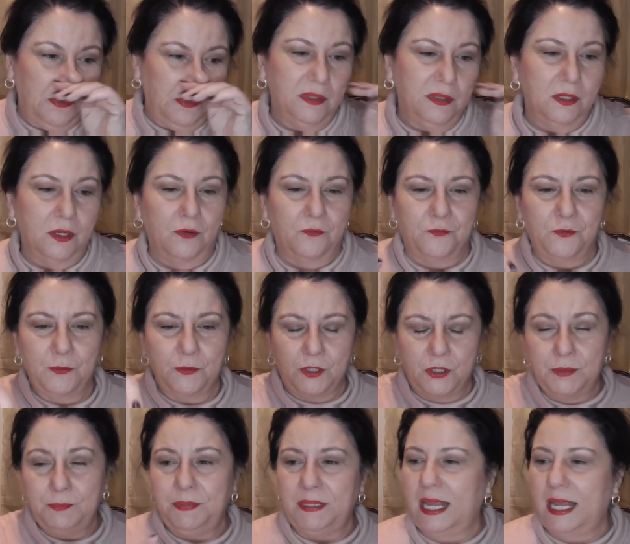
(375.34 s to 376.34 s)
you know, for
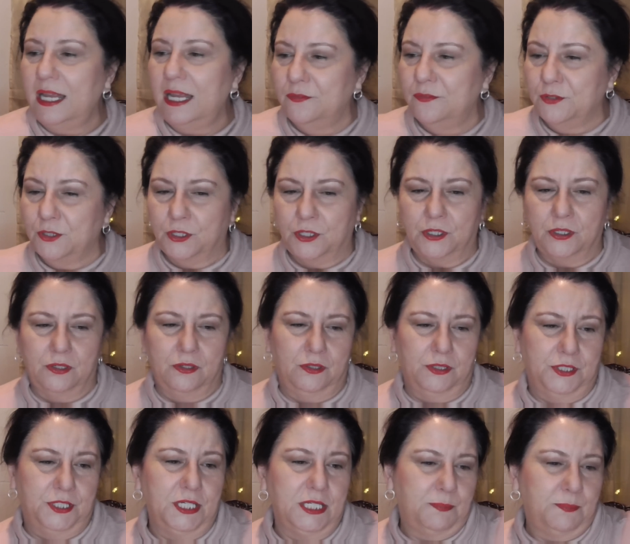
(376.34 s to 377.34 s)
good behavior
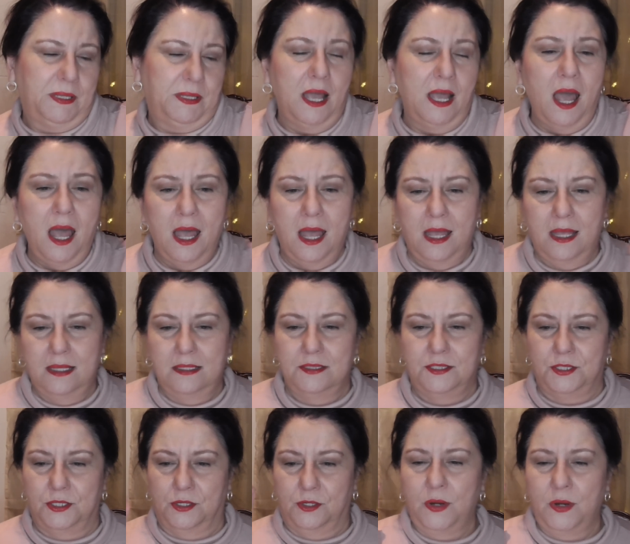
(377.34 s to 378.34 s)
or just
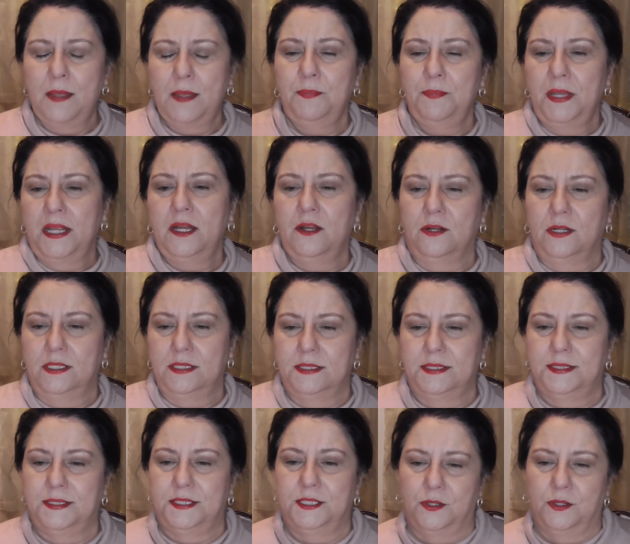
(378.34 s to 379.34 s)
because, or
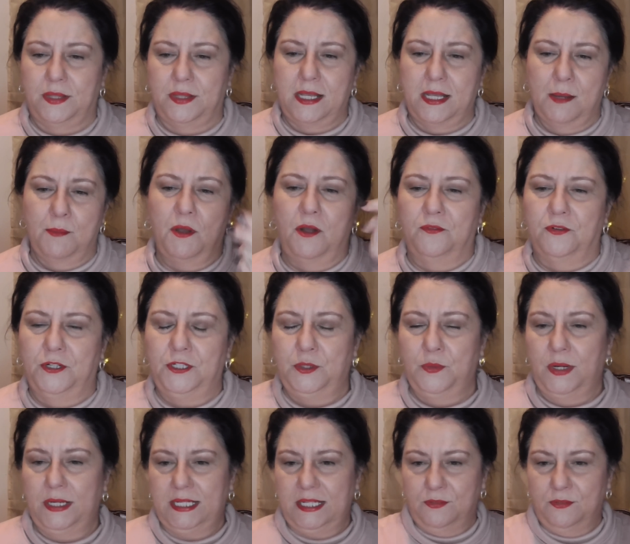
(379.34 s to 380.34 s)
grandparents, you know, they come over and you
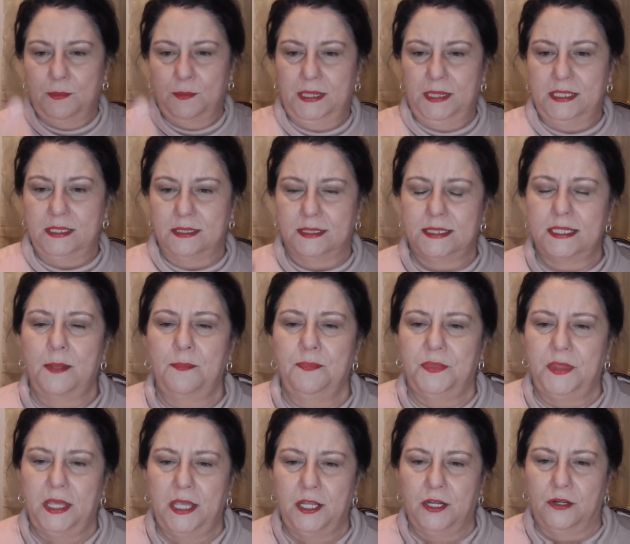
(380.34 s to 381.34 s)
want to give them a little
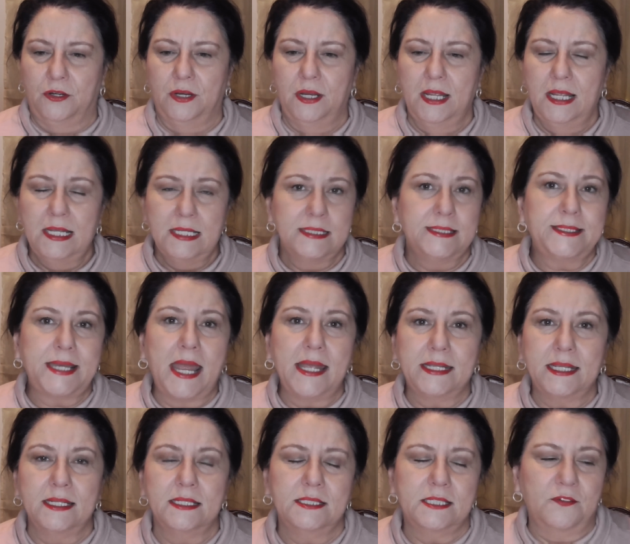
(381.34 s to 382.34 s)
something, or
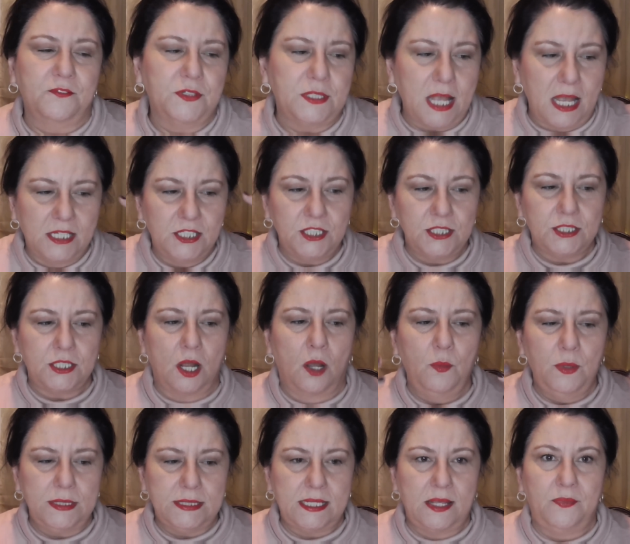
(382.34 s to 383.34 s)
stocking stuffers. I just
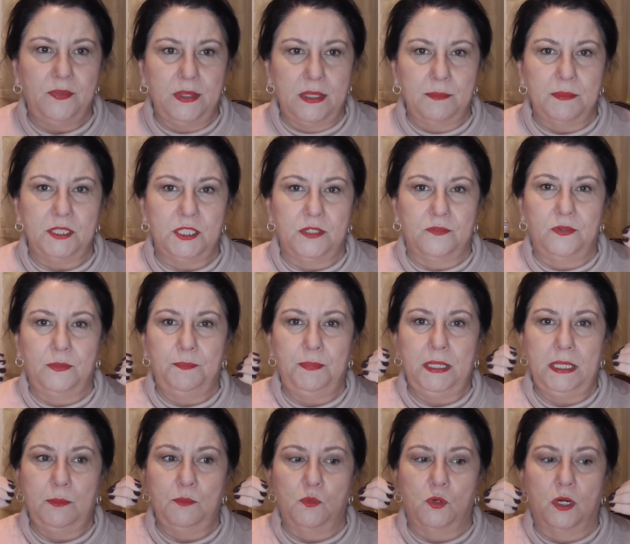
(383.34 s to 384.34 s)
always had the image of it
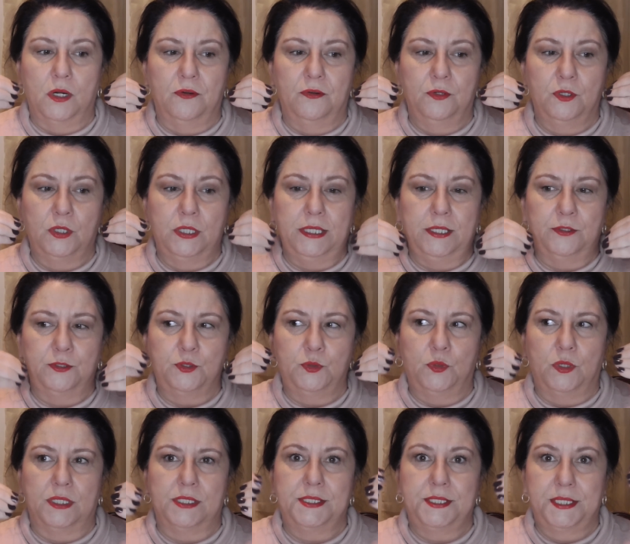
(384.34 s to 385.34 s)
being more geared
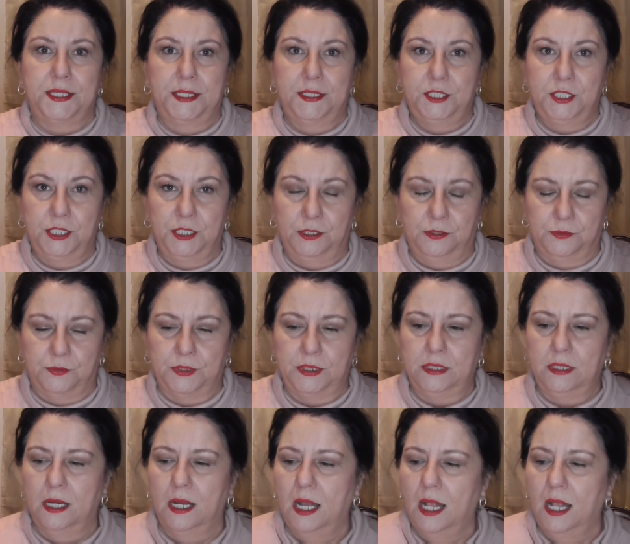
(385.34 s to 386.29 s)
towards children.